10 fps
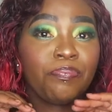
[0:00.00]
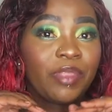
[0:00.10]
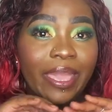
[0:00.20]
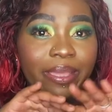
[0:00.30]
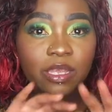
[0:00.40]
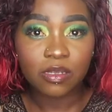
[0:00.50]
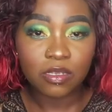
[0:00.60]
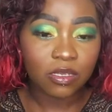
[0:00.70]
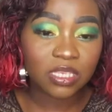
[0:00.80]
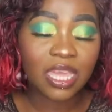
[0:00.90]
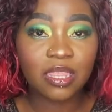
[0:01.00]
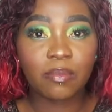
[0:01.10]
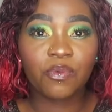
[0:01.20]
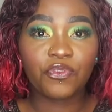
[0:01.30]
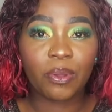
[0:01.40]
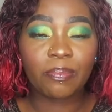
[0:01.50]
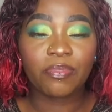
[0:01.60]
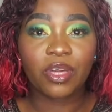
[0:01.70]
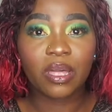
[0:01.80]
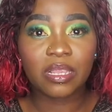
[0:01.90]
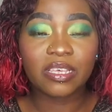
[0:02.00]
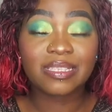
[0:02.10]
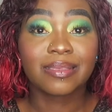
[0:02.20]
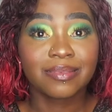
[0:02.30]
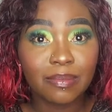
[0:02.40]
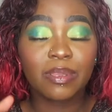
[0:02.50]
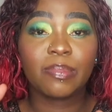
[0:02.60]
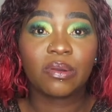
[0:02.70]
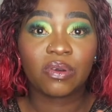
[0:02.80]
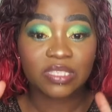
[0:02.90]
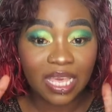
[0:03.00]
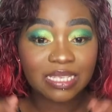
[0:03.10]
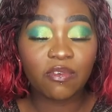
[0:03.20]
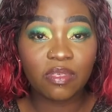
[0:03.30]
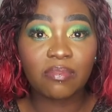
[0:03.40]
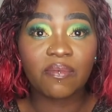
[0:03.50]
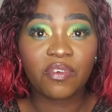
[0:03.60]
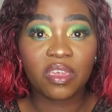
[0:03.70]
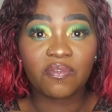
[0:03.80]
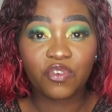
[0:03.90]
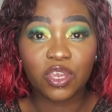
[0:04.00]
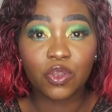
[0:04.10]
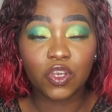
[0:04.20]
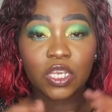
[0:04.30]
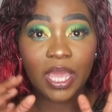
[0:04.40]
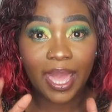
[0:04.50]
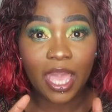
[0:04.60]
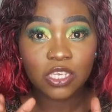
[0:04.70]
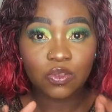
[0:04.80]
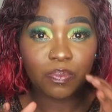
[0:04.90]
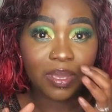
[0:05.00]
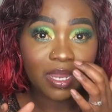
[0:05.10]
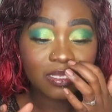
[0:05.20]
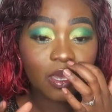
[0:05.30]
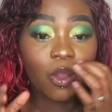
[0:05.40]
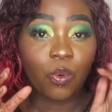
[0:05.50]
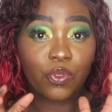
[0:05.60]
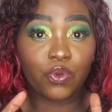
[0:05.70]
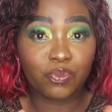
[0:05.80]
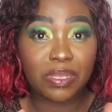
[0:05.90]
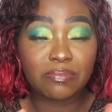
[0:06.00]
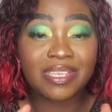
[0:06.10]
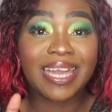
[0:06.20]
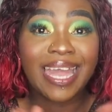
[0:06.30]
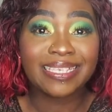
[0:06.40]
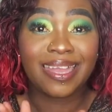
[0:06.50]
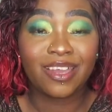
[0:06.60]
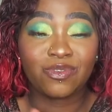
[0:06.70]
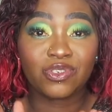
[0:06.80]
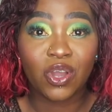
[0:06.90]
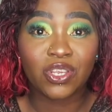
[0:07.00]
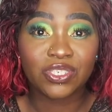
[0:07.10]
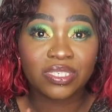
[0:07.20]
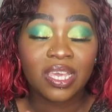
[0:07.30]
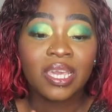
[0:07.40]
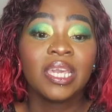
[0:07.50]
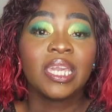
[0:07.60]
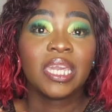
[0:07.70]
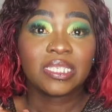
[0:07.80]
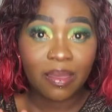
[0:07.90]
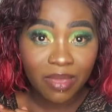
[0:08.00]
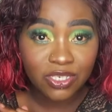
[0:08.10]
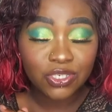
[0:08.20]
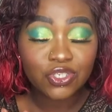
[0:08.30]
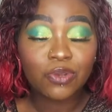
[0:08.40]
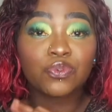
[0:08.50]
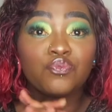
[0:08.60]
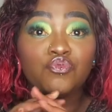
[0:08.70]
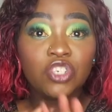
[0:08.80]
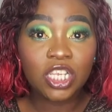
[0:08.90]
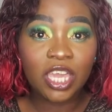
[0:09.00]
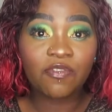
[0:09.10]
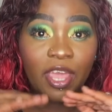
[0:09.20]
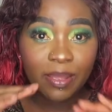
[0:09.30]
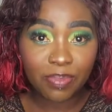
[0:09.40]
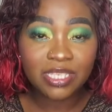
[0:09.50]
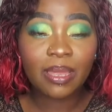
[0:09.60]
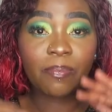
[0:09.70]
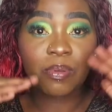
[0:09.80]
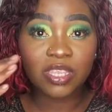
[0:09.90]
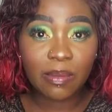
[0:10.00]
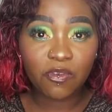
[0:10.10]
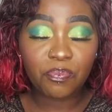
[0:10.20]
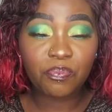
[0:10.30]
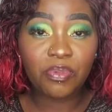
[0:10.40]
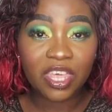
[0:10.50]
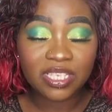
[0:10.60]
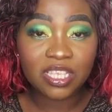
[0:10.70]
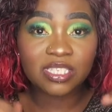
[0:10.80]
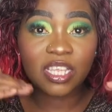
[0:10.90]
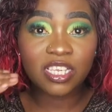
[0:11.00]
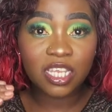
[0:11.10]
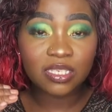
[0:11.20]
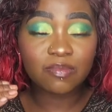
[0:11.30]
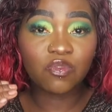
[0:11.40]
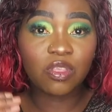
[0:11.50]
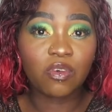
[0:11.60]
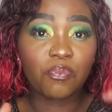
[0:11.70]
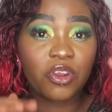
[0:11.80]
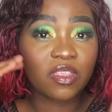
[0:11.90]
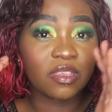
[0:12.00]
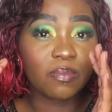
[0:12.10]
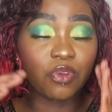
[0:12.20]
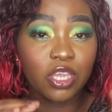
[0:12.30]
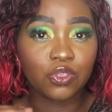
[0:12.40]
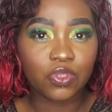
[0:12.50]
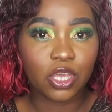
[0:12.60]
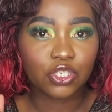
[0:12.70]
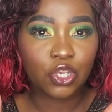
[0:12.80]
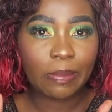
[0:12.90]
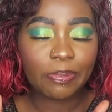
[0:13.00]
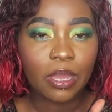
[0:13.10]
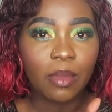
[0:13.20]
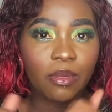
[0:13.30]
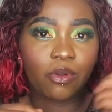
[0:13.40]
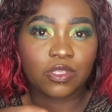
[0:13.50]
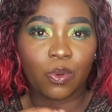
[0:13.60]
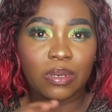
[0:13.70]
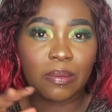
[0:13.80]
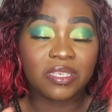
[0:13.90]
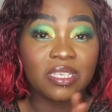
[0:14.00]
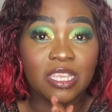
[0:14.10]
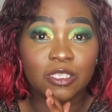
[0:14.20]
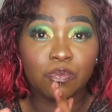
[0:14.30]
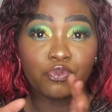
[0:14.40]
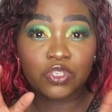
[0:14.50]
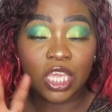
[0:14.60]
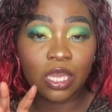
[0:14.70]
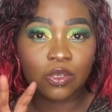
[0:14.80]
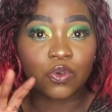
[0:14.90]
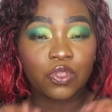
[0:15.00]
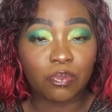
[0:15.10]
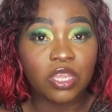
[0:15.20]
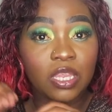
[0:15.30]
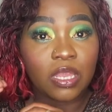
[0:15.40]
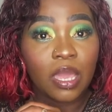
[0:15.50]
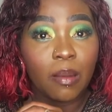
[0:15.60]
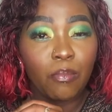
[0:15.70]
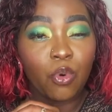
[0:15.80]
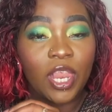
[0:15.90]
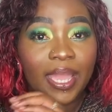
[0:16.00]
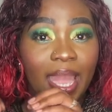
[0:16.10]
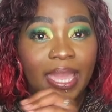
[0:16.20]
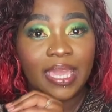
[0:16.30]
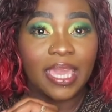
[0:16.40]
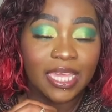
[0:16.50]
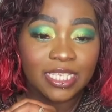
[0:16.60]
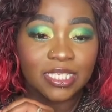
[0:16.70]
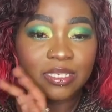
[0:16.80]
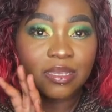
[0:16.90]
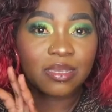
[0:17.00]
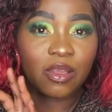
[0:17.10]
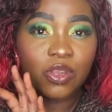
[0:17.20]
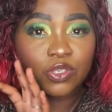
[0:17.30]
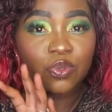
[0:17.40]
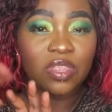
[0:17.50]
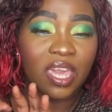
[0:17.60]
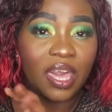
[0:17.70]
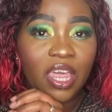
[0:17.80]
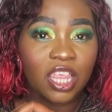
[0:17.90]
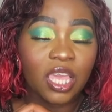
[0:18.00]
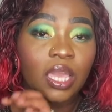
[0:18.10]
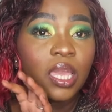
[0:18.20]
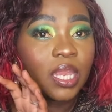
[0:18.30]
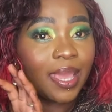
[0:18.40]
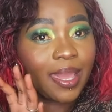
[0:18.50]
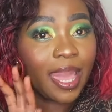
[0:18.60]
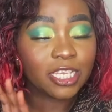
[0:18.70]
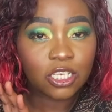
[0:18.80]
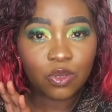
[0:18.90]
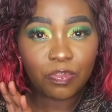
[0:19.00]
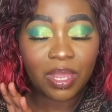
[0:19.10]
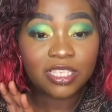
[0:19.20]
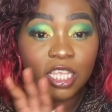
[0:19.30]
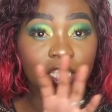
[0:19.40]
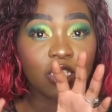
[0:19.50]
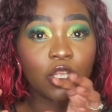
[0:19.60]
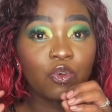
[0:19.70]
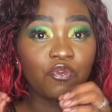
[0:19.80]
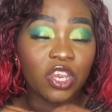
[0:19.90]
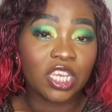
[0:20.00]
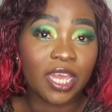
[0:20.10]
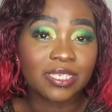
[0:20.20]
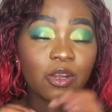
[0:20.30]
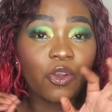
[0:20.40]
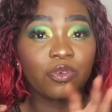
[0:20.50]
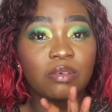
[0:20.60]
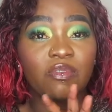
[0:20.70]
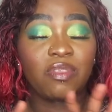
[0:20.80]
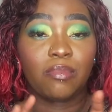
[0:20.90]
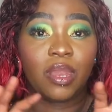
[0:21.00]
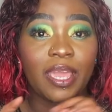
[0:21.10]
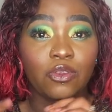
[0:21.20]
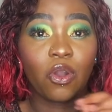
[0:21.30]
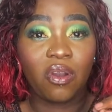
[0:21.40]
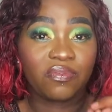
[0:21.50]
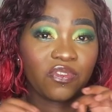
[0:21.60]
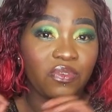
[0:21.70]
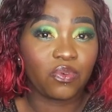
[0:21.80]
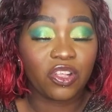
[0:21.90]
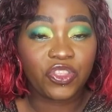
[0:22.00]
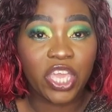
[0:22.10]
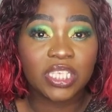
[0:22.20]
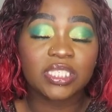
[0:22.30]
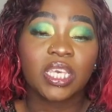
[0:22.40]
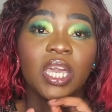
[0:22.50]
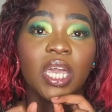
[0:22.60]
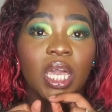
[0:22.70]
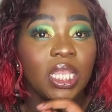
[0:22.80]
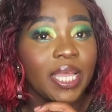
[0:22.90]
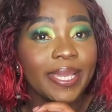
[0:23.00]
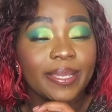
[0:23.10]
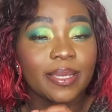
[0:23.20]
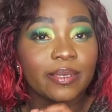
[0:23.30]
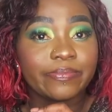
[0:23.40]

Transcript: like take them from the list simply because there are some of them that are very, very good, like eyeshadow palettes with good pigment under $100. In some Asian shops really have like picked up the type of the standard in terms of the type of product that they bring into their shop, because they want to be seen as a boutique, so they bring in more like high-end according to their thing, like eyeshadow palettes, and then they look very nice. Although some of them are like knockoffs of the real things, like,